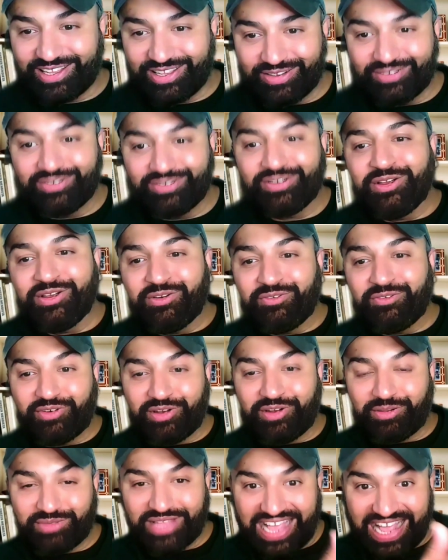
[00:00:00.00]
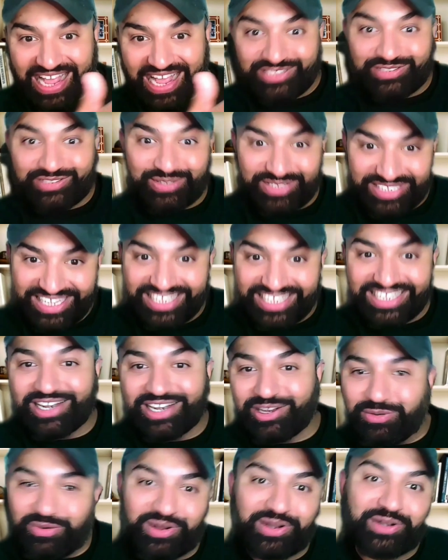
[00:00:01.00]
you from the actual thing
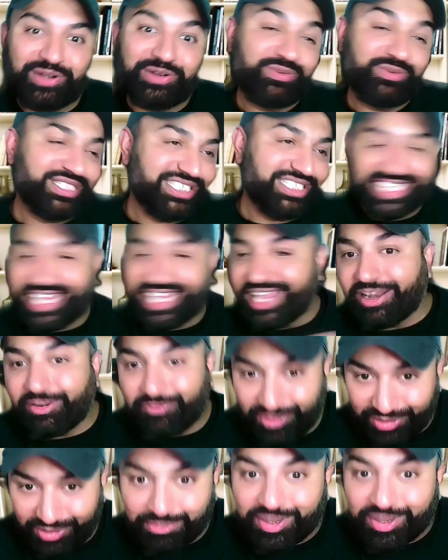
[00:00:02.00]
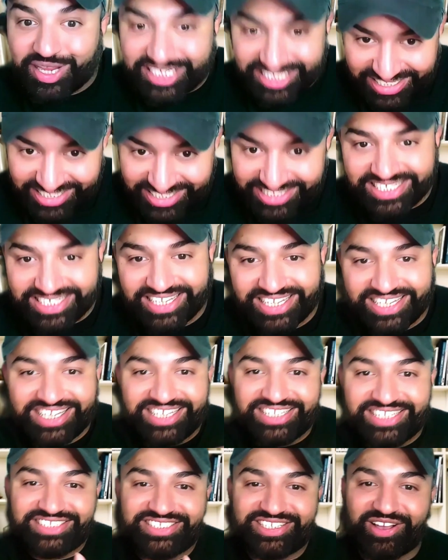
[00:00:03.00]
that you want to do, which is caring for the patients.
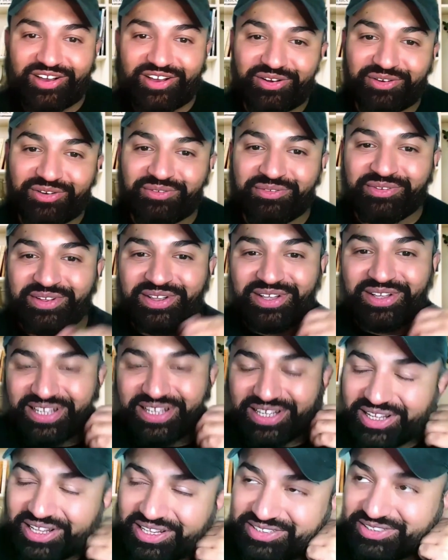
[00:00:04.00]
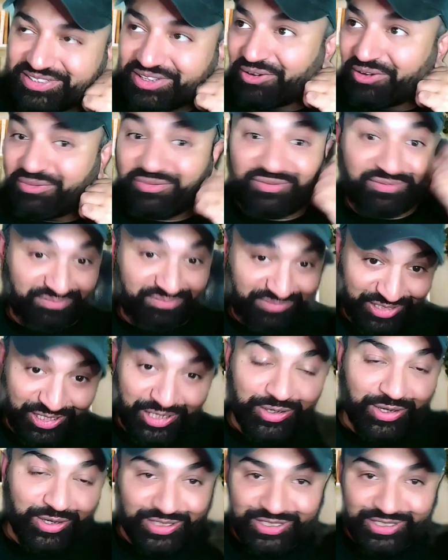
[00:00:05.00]
So
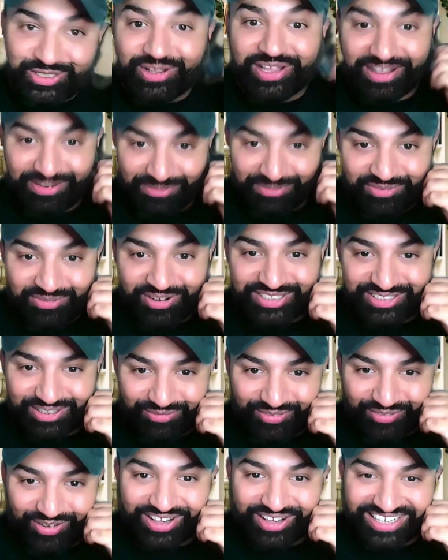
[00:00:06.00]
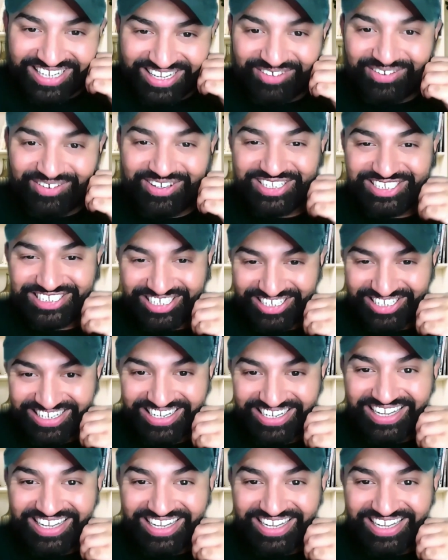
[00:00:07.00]
kudos to him, first of all. We should